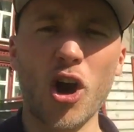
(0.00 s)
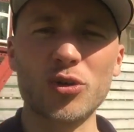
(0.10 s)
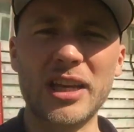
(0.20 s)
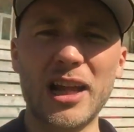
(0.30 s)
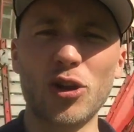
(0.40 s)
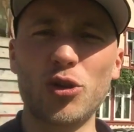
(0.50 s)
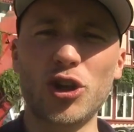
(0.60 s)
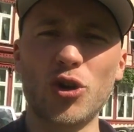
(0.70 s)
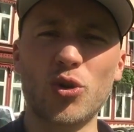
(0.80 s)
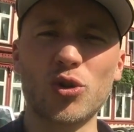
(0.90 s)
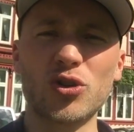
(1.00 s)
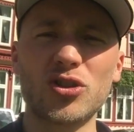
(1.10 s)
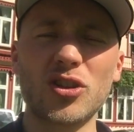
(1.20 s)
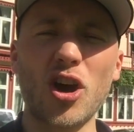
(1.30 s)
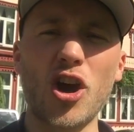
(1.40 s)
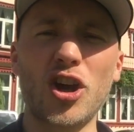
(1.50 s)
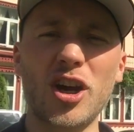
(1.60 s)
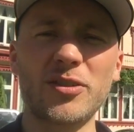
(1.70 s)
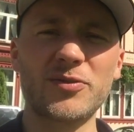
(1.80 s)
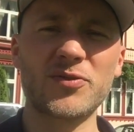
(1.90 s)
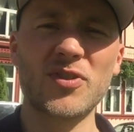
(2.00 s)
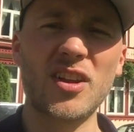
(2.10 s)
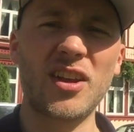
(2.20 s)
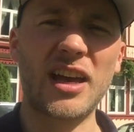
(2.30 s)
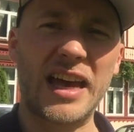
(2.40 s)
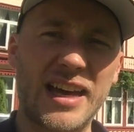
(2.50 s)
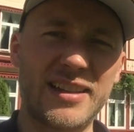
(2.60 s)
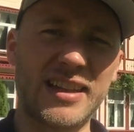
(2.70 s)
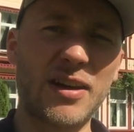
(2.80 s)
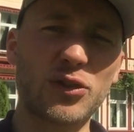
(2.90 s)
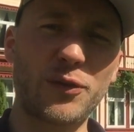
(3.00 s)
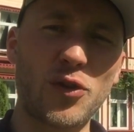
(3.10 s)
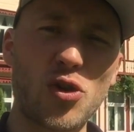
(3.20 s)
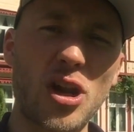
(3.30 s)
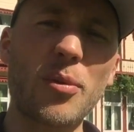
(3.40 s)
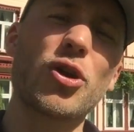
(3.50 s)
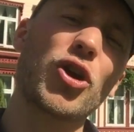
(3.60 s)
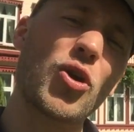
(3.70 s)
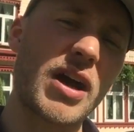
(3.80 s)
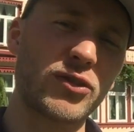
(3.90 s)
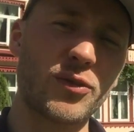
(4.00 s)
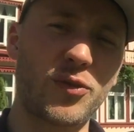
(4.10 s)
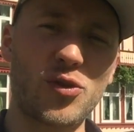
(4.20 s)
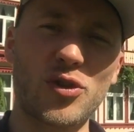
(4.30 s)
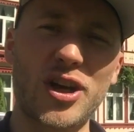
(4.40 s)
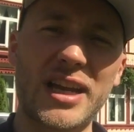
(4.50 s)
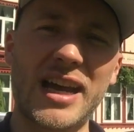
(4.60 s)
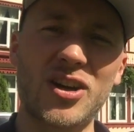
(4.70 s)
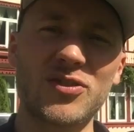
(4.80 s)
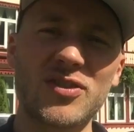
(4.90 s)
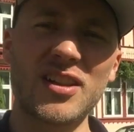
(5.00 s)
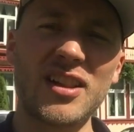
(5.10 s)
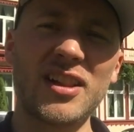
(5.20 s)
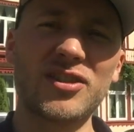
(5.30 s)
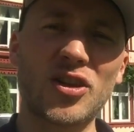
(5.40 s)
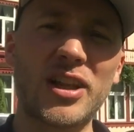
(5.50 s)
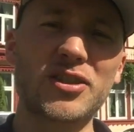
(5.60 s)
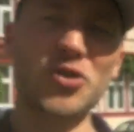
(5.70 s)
Hotel Union Øye and have some food. I'm going to go have some food right now, so let's